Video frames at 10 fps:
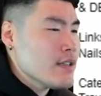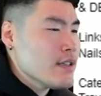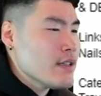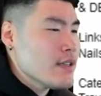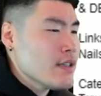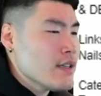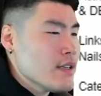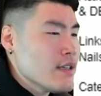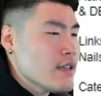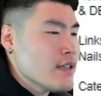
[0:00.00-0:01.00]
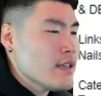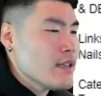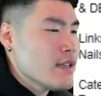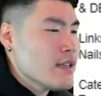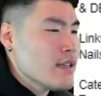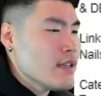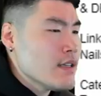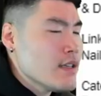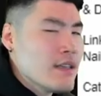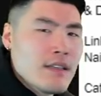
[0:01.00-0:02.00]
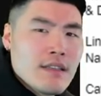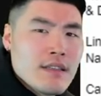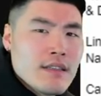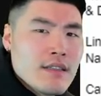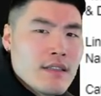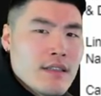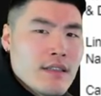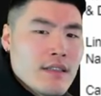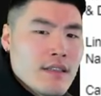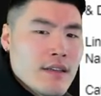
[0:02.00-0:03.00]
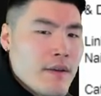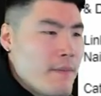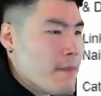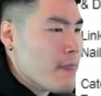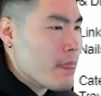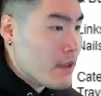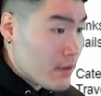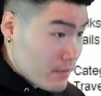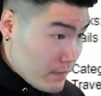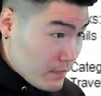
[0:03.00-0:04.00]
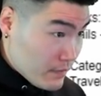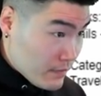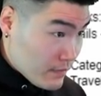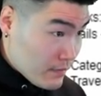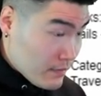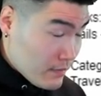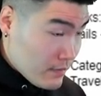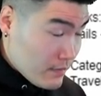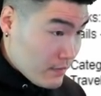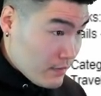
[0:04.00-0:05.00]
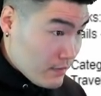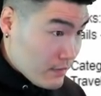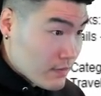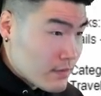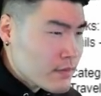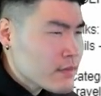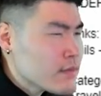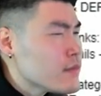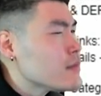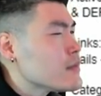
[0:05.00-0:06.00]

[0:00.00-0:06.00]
(silence)